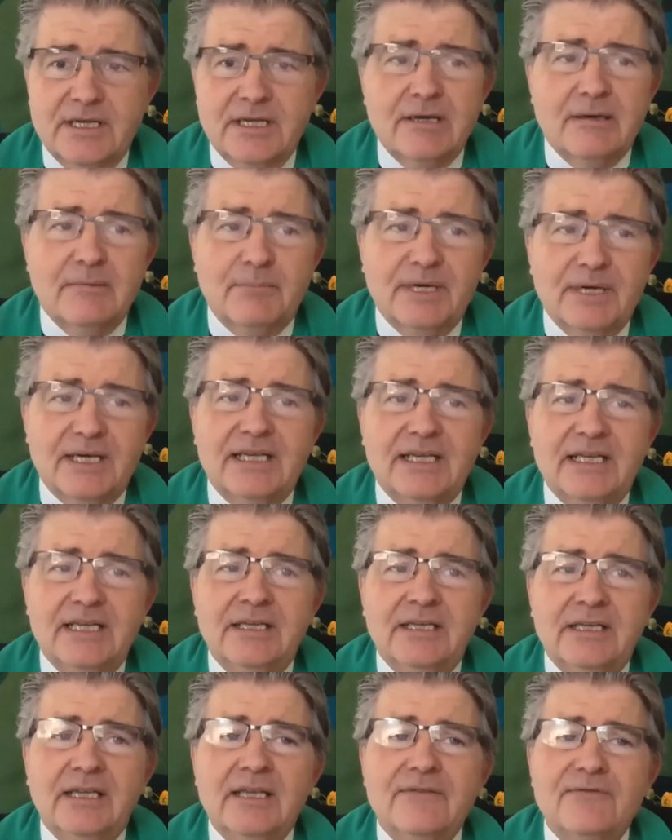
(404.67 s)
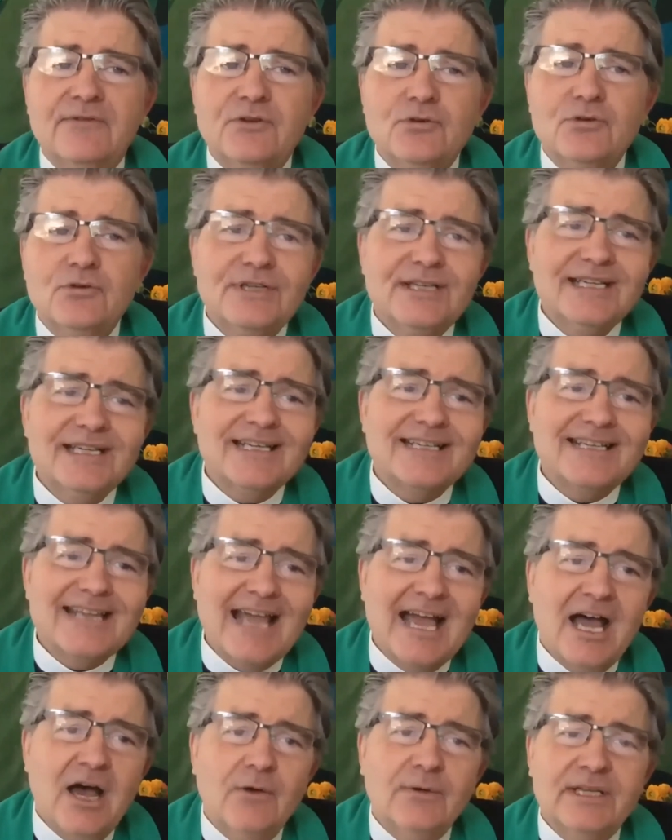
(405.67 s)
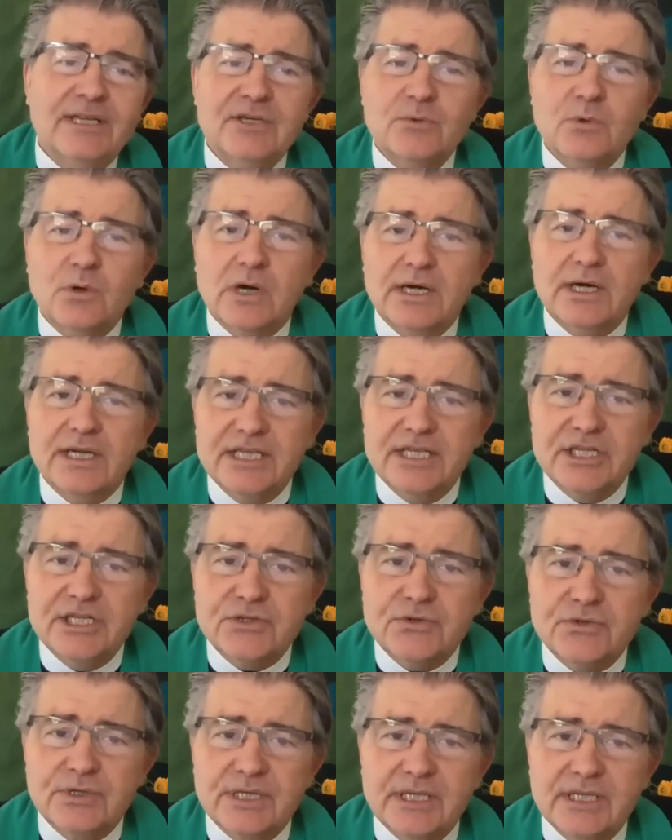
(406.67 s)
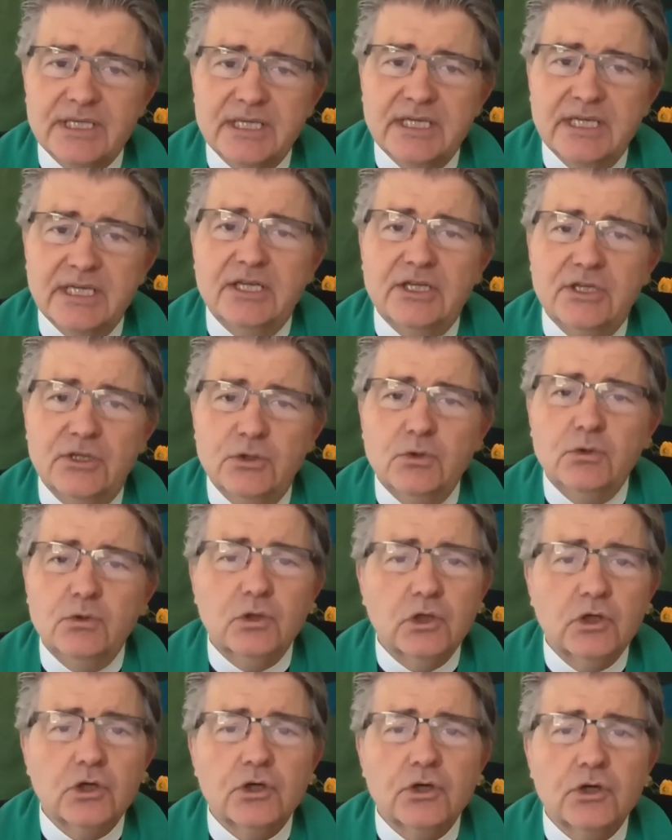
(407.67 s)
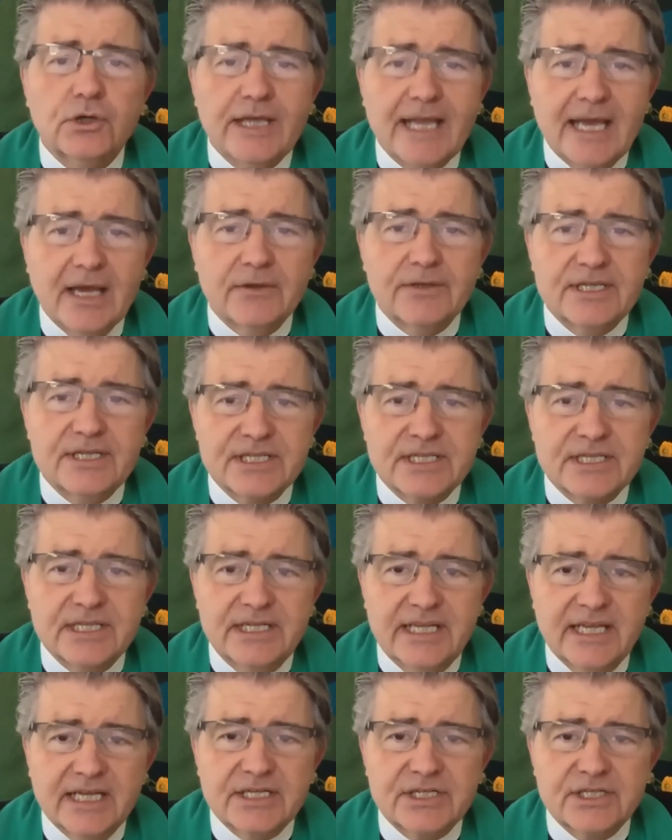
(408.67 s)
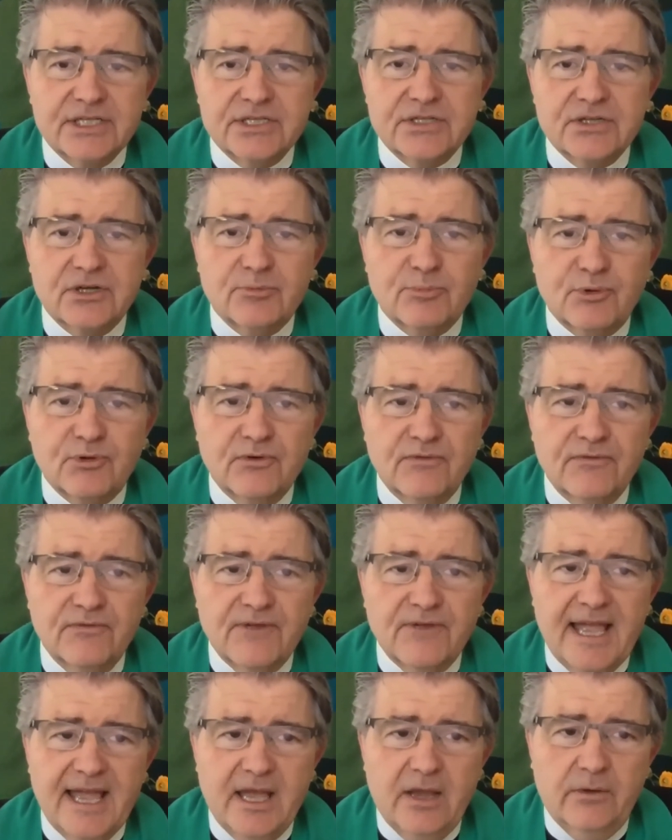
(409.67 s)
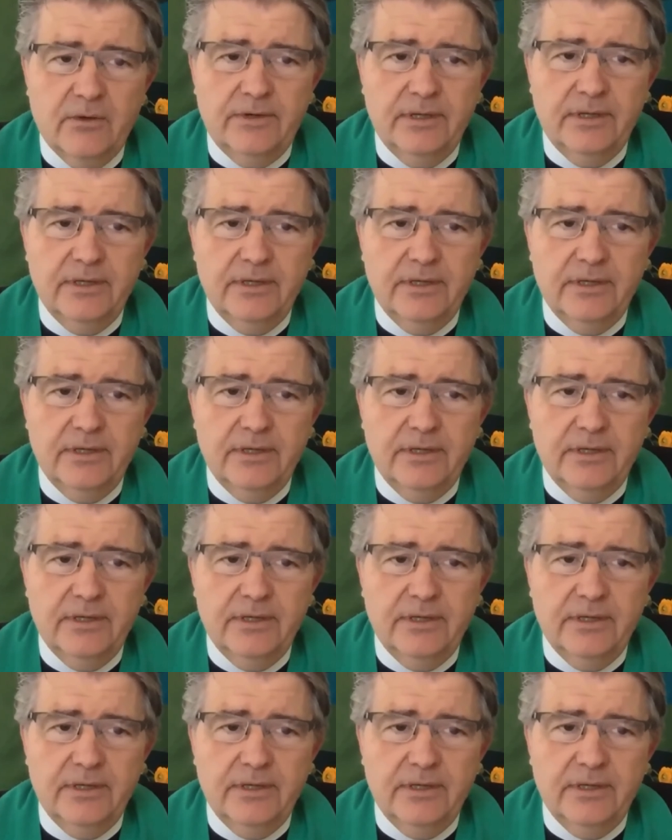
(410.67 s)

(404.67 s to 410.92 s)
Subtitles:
but if you dig down into our history, you learn how these connections are profound.